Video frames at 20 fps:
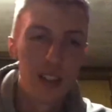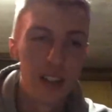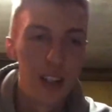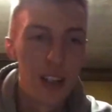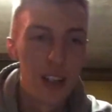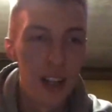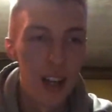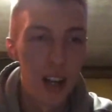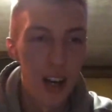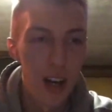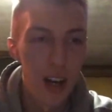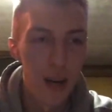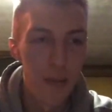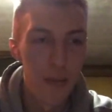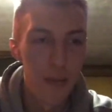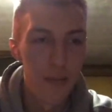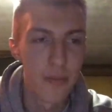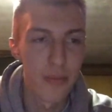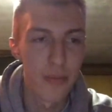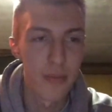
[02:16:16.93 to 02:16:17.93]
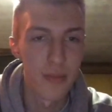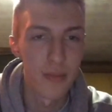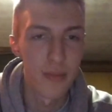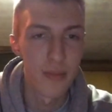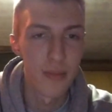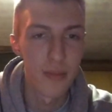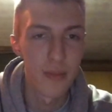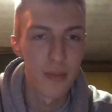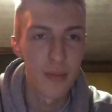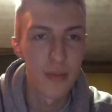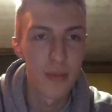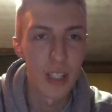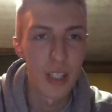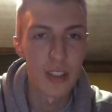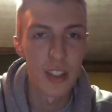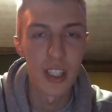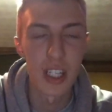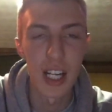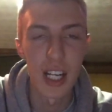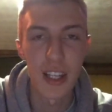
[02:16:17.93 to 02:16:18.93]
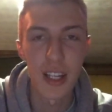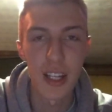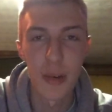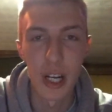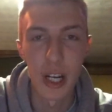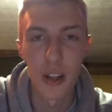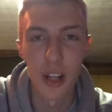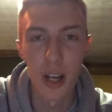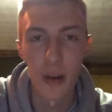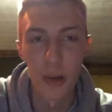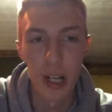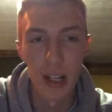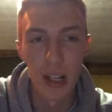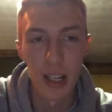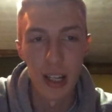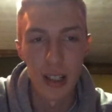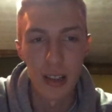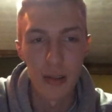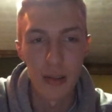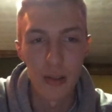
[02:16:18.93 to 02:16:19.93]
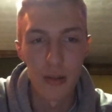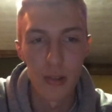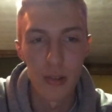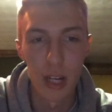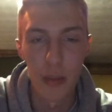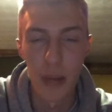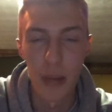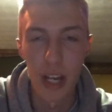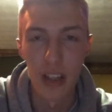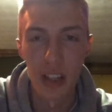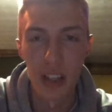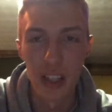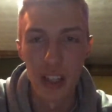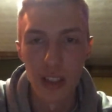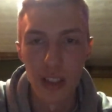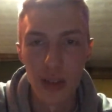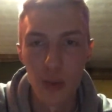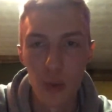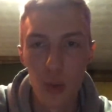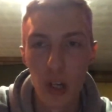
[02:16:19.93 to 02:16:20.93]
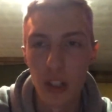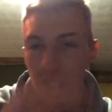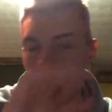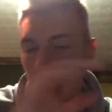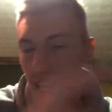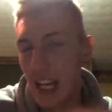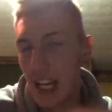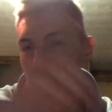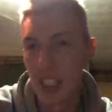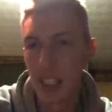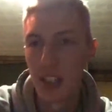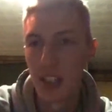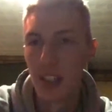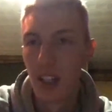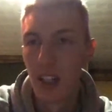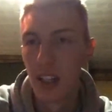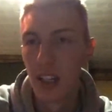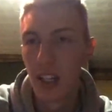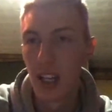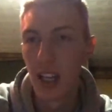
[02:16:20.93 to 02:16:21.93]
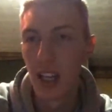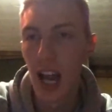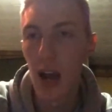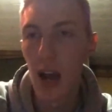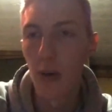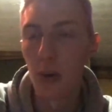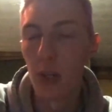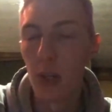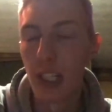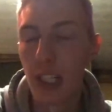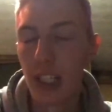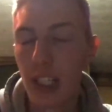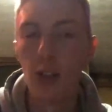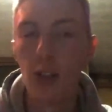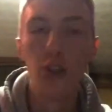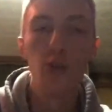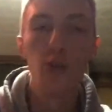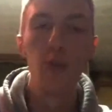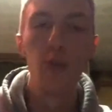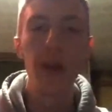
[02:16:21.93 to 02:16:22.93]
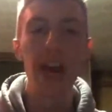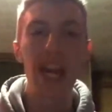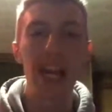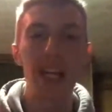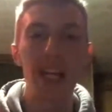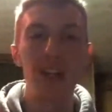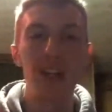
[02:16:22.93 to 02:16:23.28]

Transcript: That's something I think about a lot when I write melodies, is where is it headed? How will it loop back into the